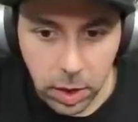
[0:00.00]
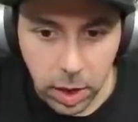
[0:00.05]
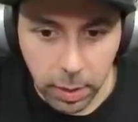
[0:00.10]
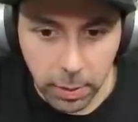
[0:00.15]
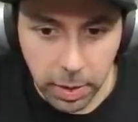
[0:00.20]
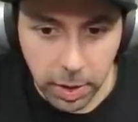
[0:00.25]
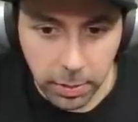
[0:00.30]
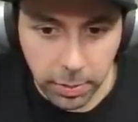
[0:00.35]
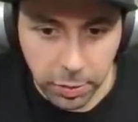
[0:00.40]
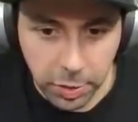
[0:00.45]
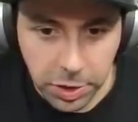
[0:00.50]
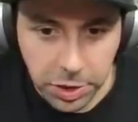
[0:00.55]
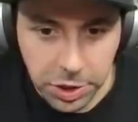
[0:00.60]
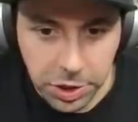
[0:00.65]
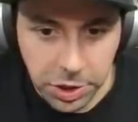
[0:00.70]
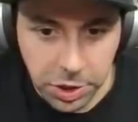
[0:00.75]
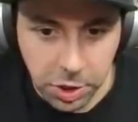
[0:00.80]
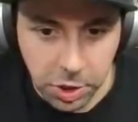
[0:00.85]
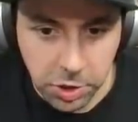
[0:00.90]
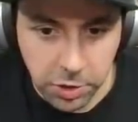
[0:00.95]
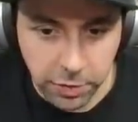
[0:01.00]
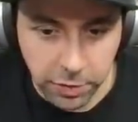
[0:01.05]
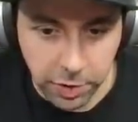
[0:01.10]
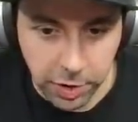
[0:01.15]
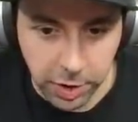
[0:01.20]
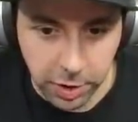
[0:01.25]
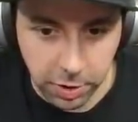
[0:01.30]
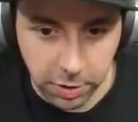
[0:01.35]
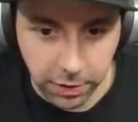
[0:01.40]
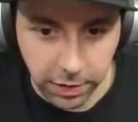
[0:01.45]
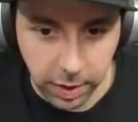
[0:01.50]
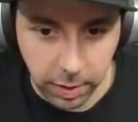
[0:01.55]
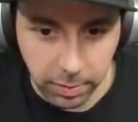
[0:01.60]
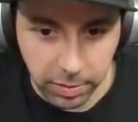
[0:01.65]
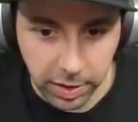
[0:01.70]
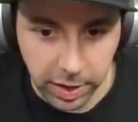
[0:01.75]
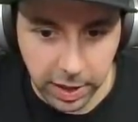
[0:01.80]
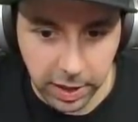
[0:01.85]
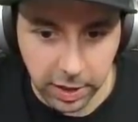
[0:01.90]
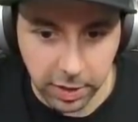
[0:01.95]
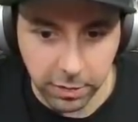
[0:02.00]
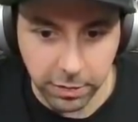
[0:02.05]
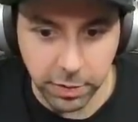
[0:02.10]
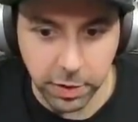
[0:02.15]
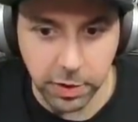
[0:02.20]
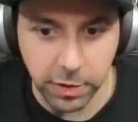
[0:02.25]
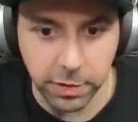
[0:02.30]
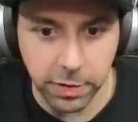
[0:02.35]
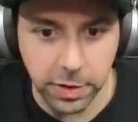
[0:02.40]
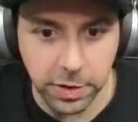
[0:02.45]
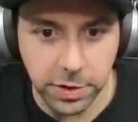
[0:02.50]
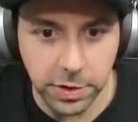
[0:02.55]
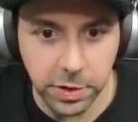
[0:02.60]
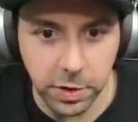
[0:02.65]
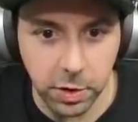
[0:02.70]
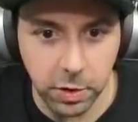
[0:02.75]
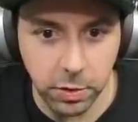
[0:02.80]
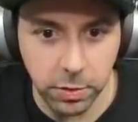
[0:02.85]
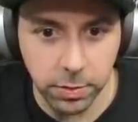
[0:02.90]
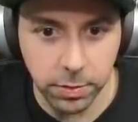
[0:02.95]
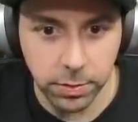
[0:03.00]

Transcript: I'm gonna breaching charge over here and then I'm planting in front of this, so.